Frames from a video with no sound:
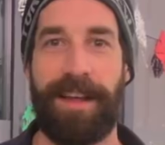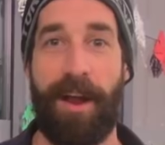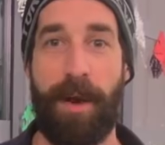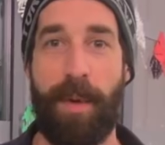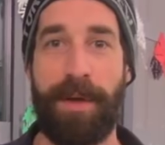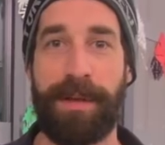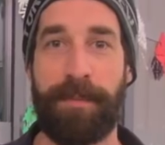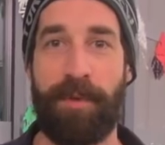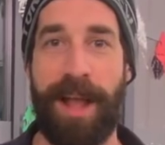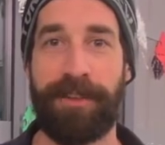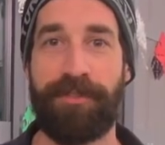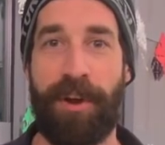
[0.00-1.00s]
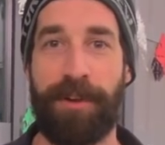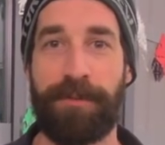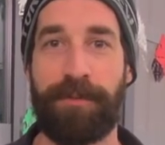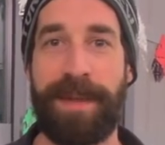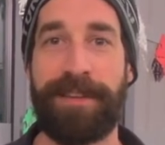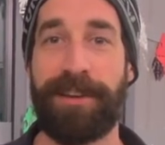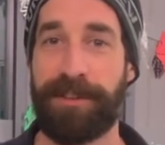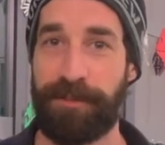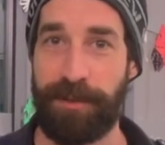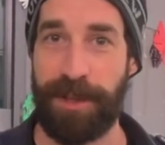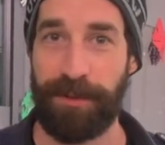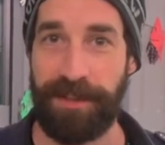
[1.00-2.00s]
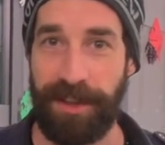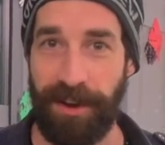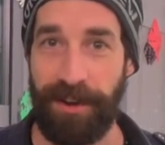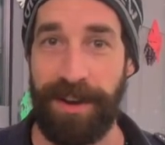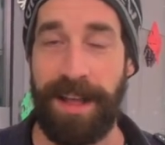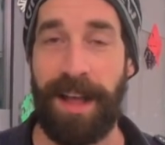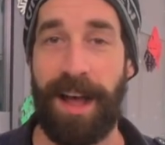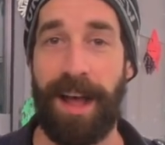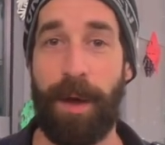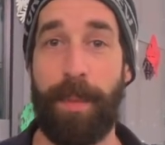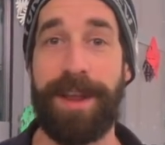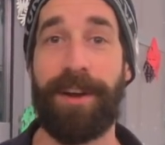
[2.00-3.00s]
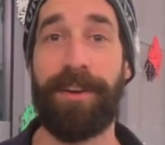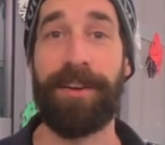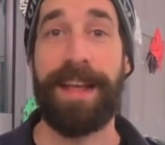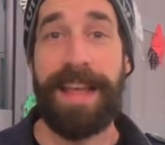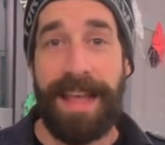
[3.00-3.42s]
All right, welcome. Ryan Charles from Nitty Gritty Studios here. We are